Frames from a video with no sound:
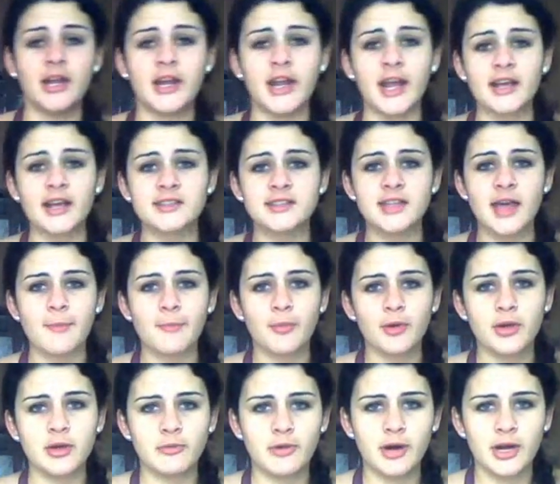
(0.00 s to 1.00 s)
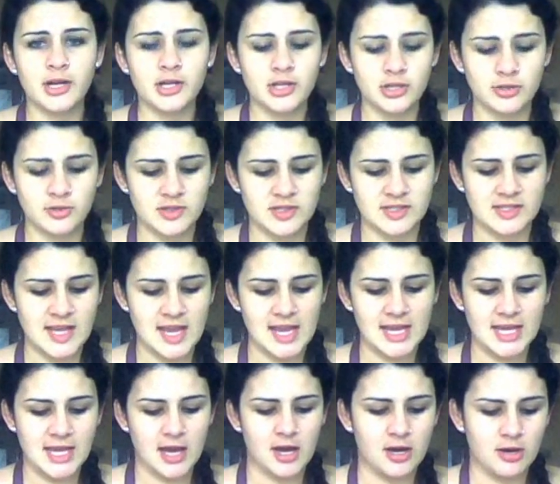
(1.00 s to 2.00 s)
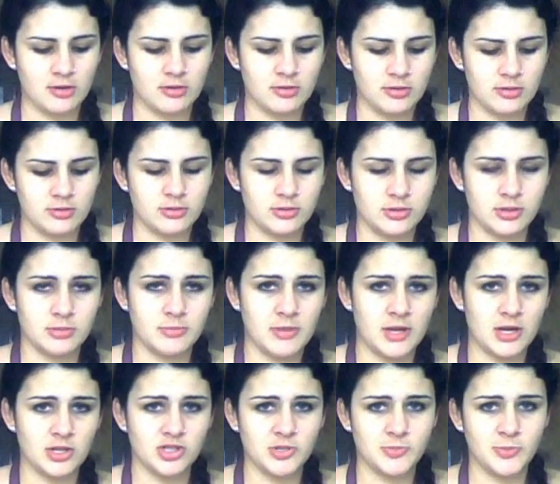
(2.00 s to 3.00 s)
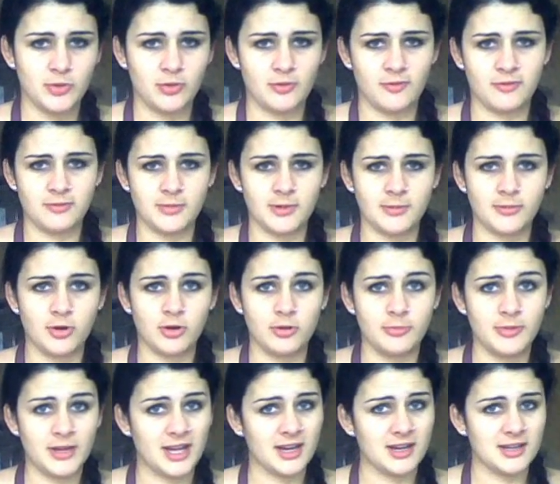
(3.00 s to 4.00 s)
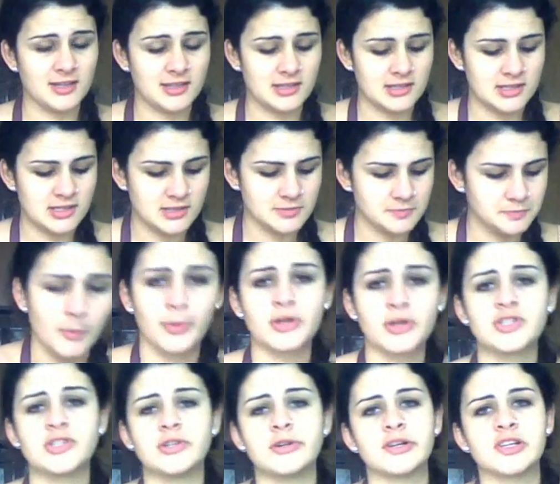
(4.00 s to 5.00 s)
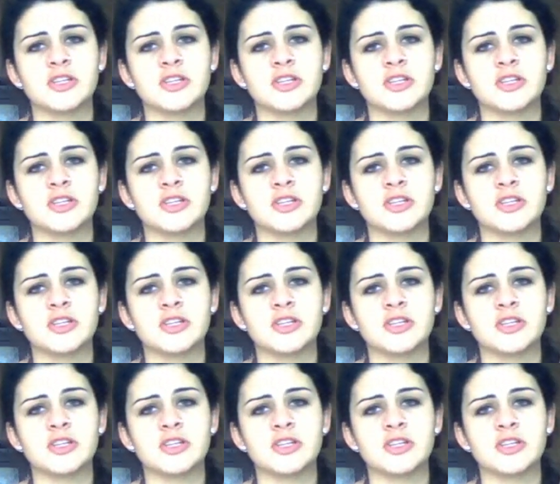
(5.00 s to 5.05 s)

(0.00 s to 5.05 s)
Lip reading: Next step, what you want to do is take out the metal spoon from your bowl, because personal